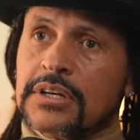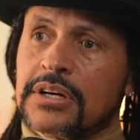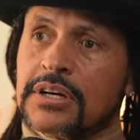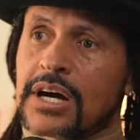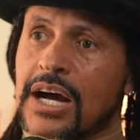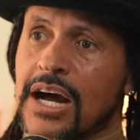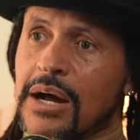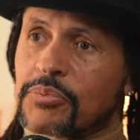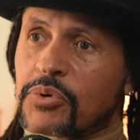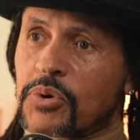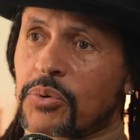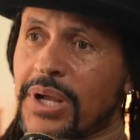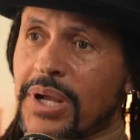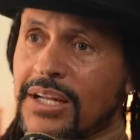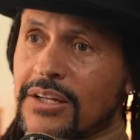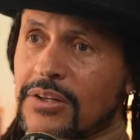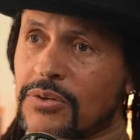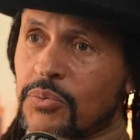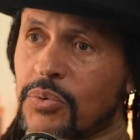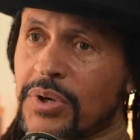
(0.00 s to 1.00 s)

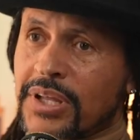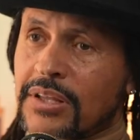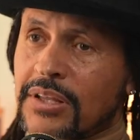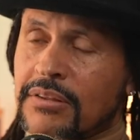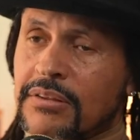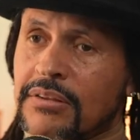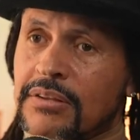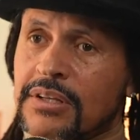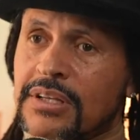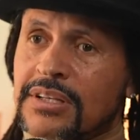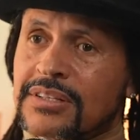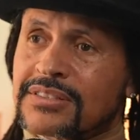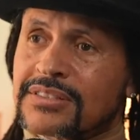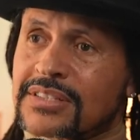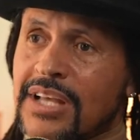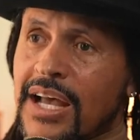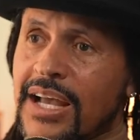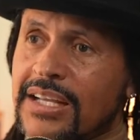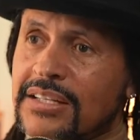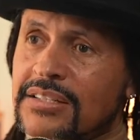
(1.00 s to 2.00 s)
operated with
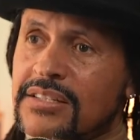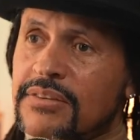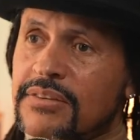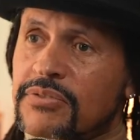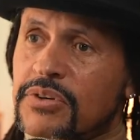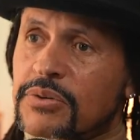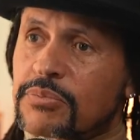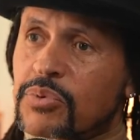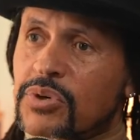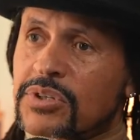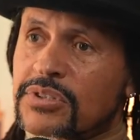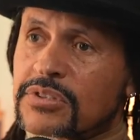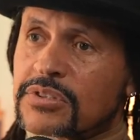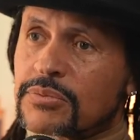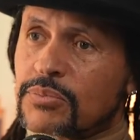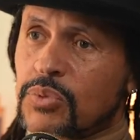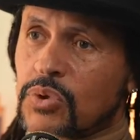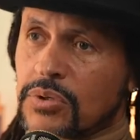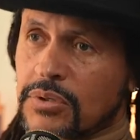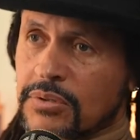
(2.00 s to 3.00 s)
scientific
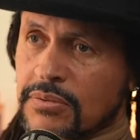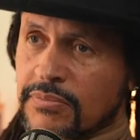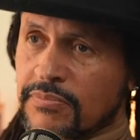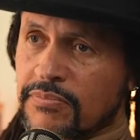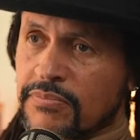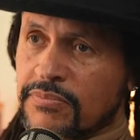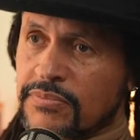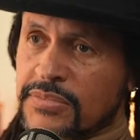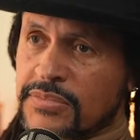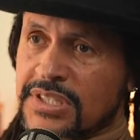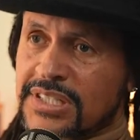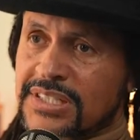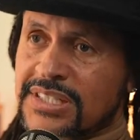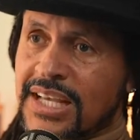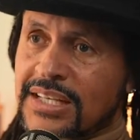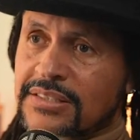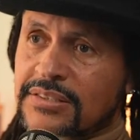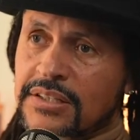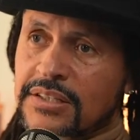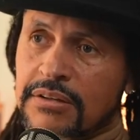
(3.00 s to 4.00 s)
principle to
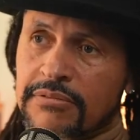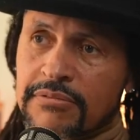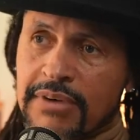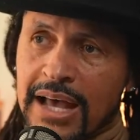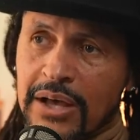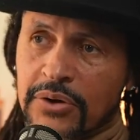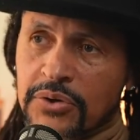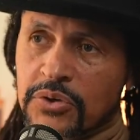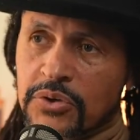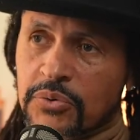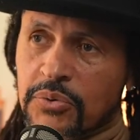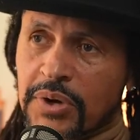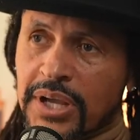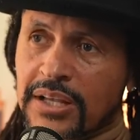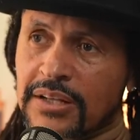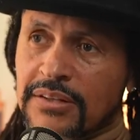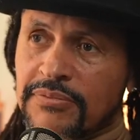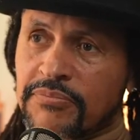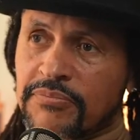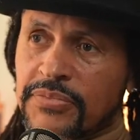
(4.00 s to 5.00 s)
test and
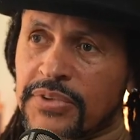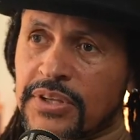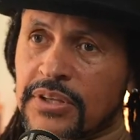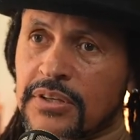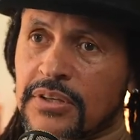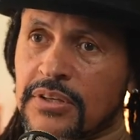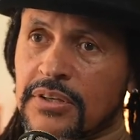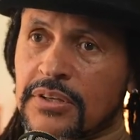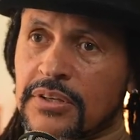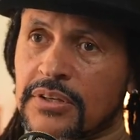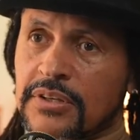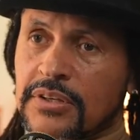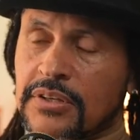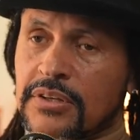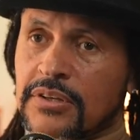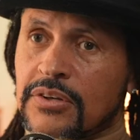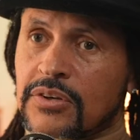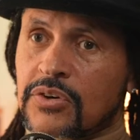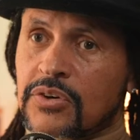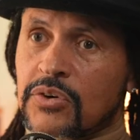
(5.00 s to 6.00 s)
evaluate
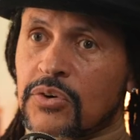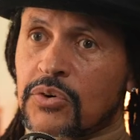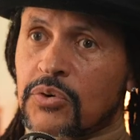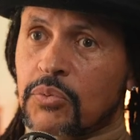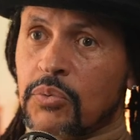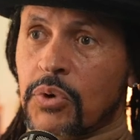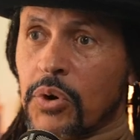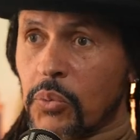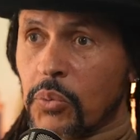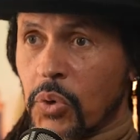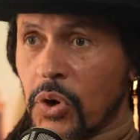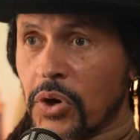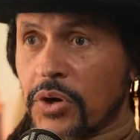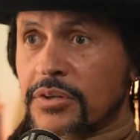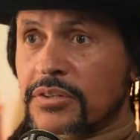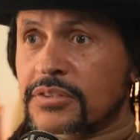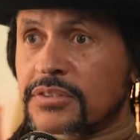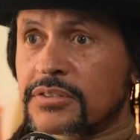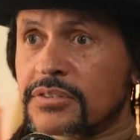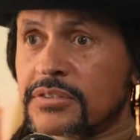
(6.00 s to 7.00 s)
what
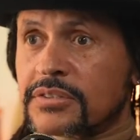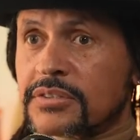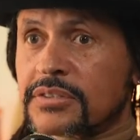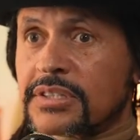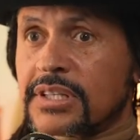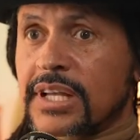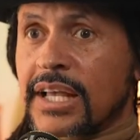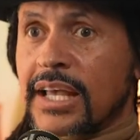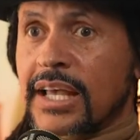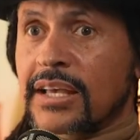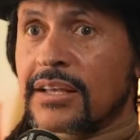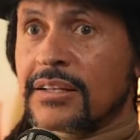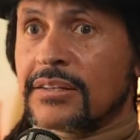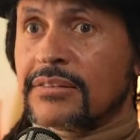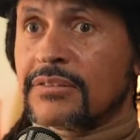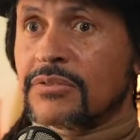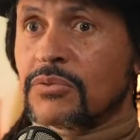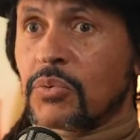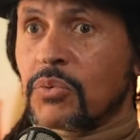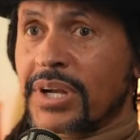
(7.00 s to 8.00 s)
works
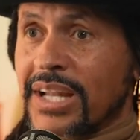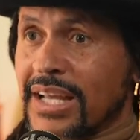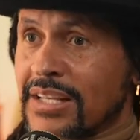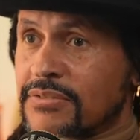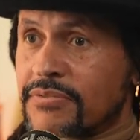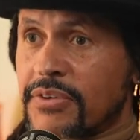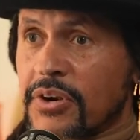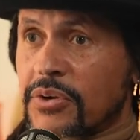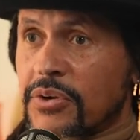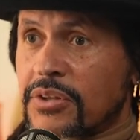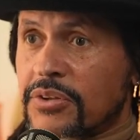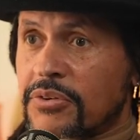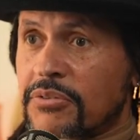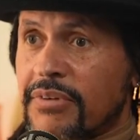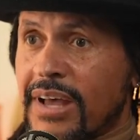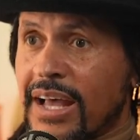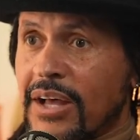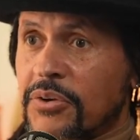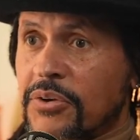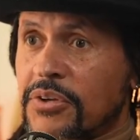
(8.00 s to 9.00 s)
and what has very little
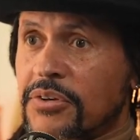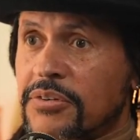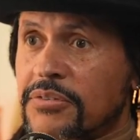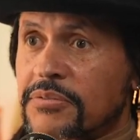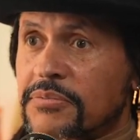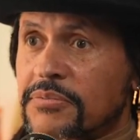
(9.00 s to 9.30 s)
value.